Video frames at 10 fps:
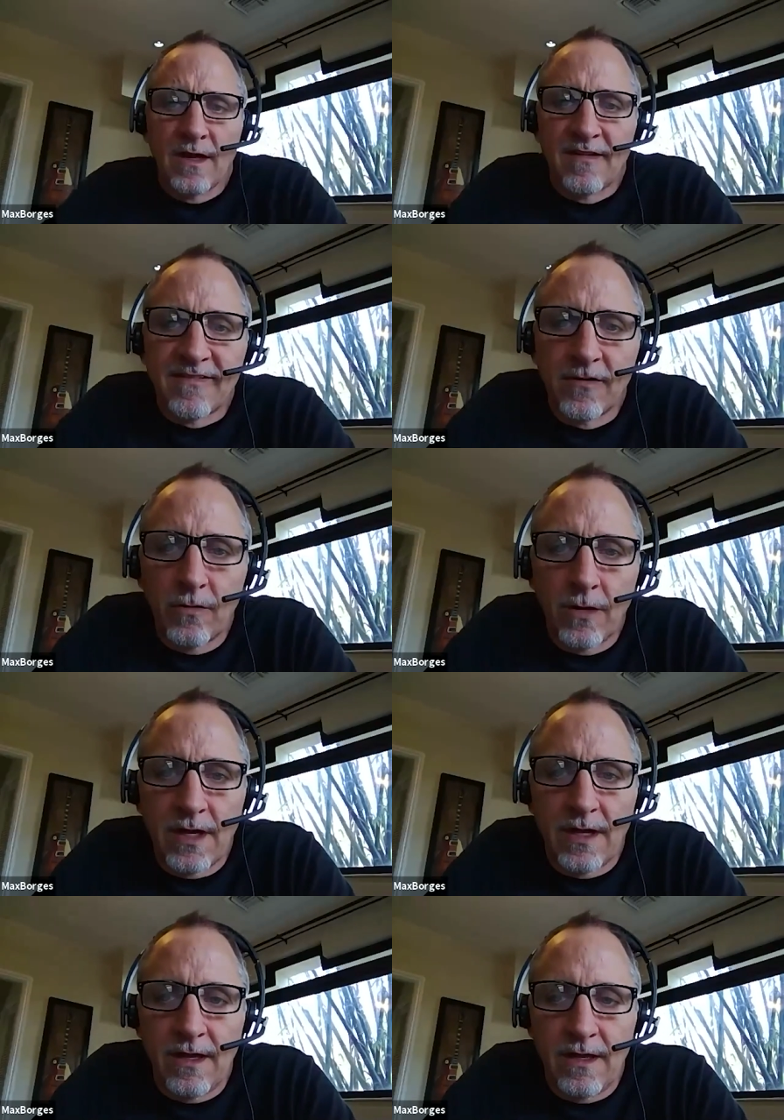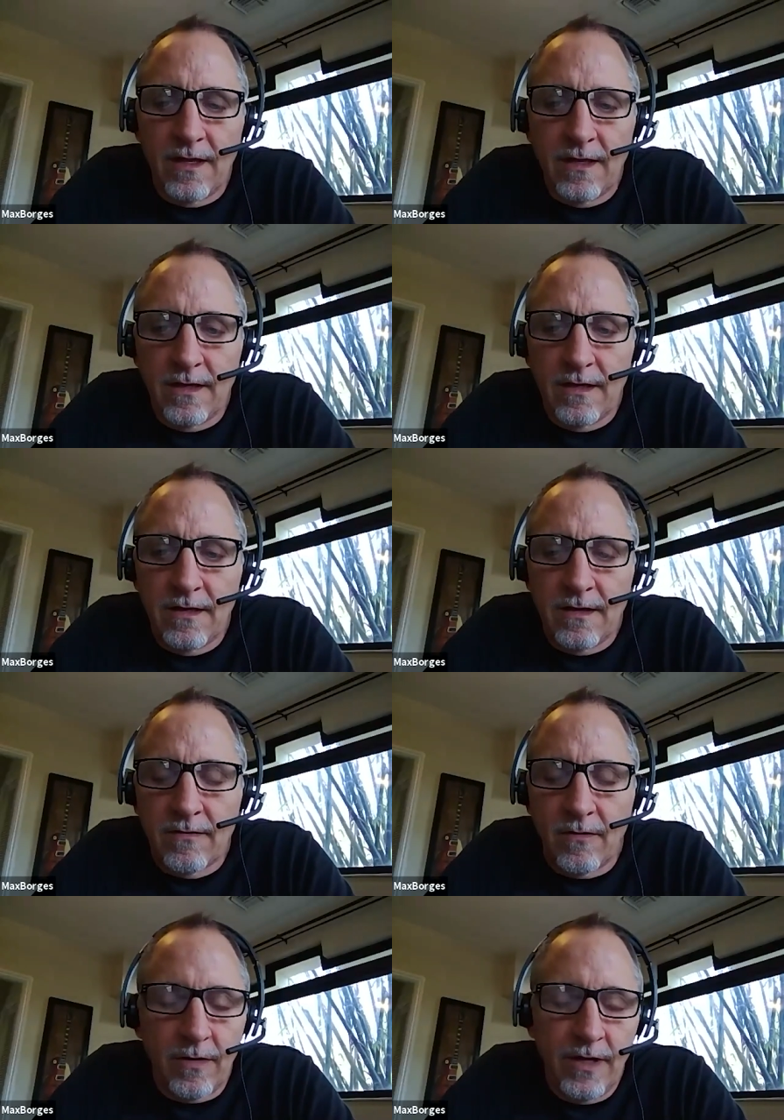so,
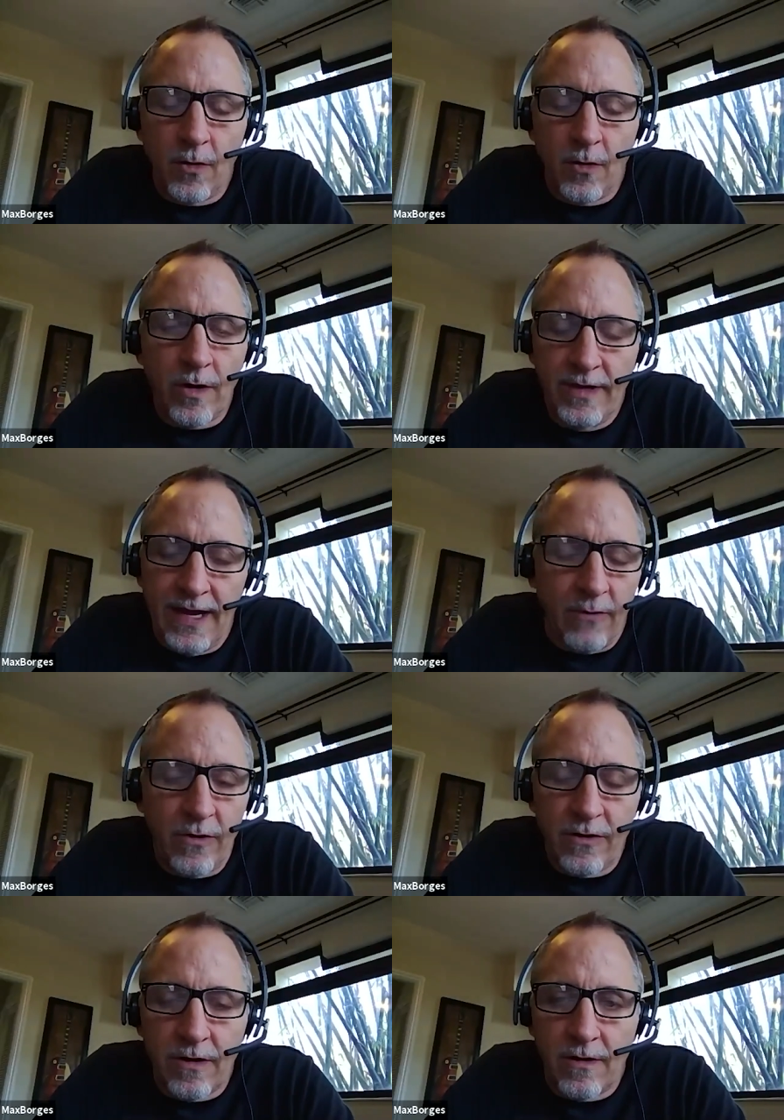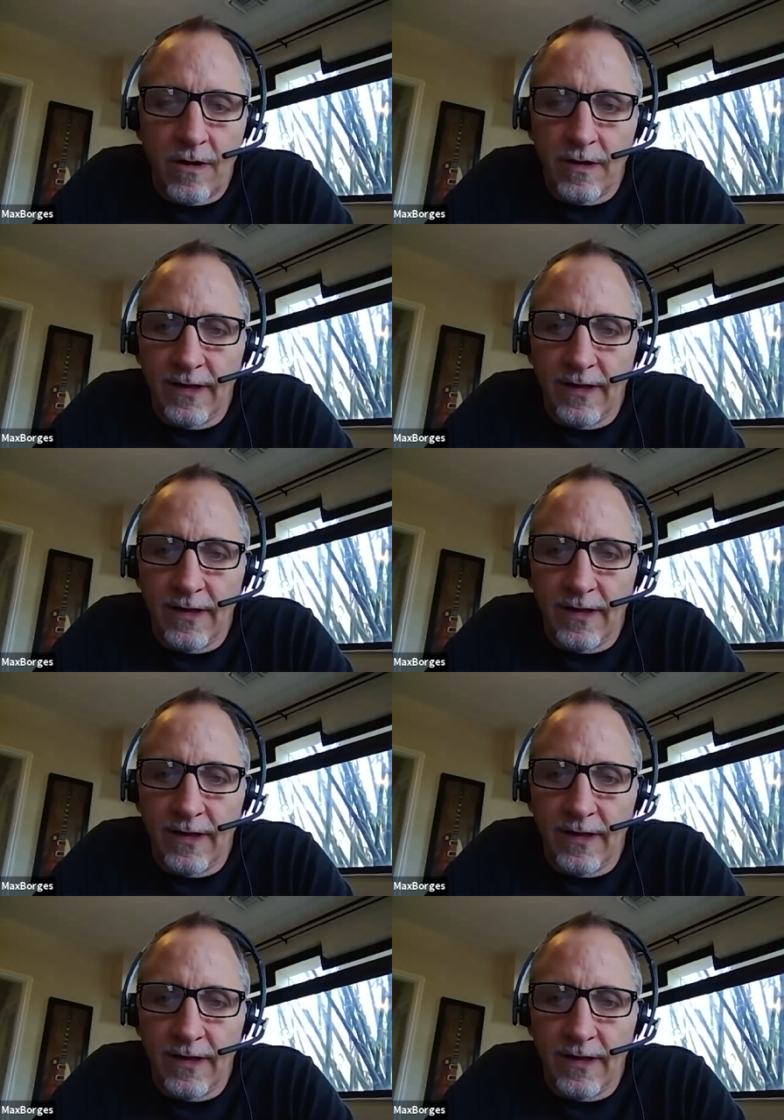you know, we're yeah, we're all